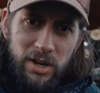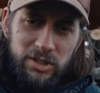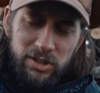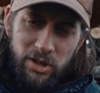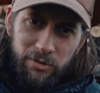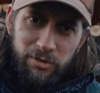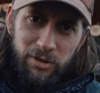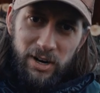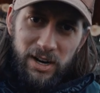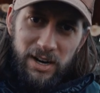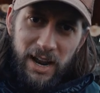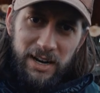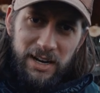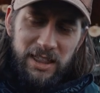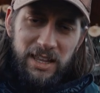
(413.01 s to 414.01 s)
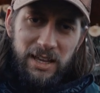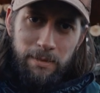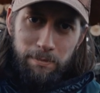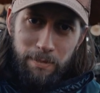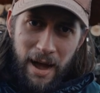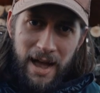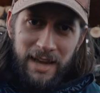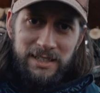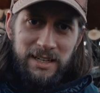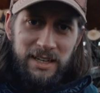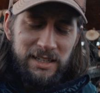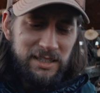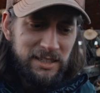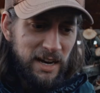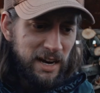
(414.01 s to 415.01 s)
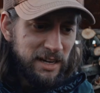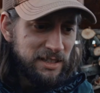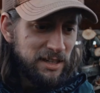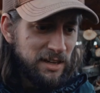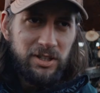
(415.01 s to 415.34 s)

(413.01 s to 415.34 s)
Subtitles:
suffer anything bad inside,